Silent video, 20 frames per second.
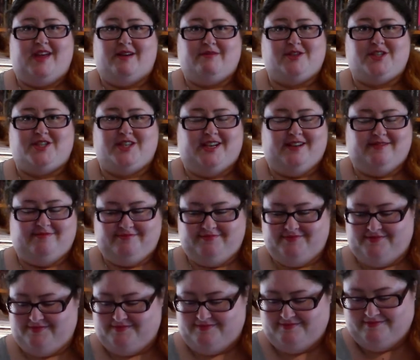that was shit.
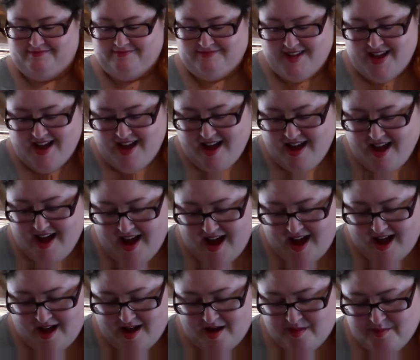
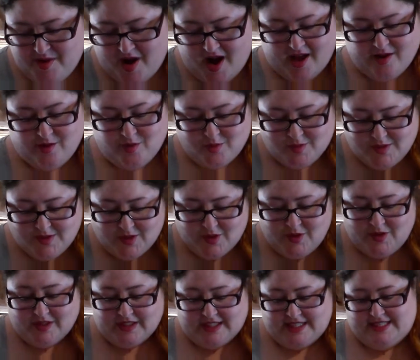I
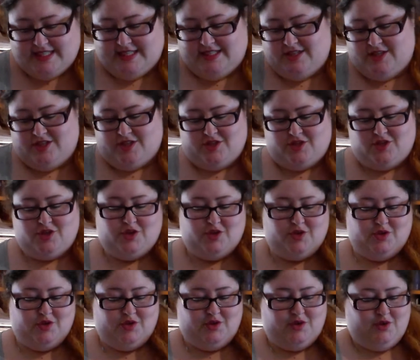also listened
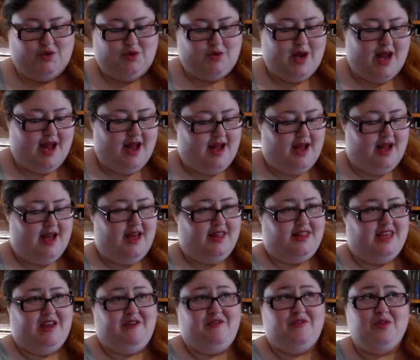to
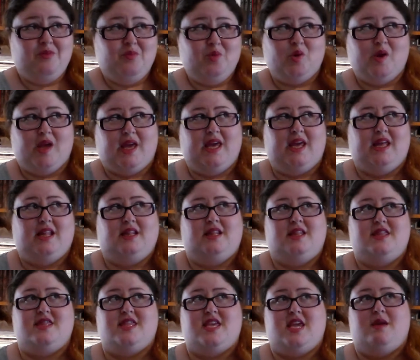the 5th book
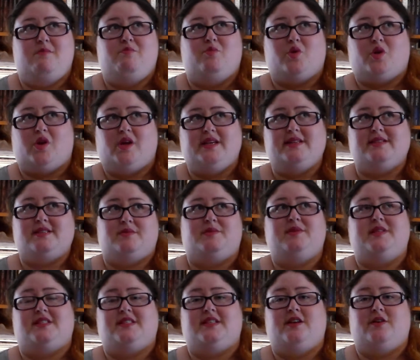in the Immortal
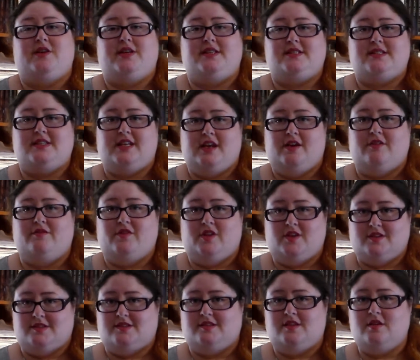Instruments series, City of
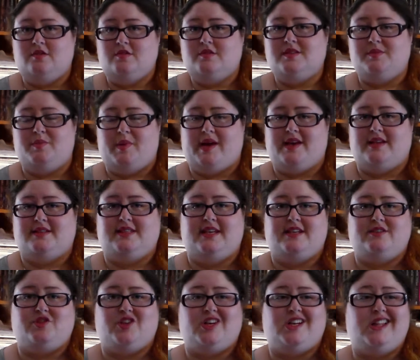Lost Souls by
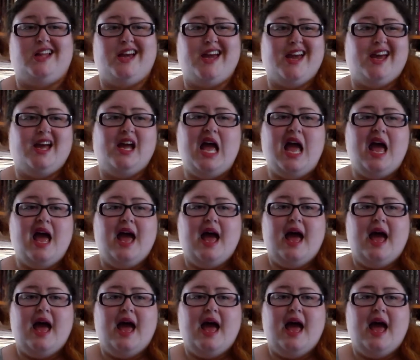Cassandra Clare,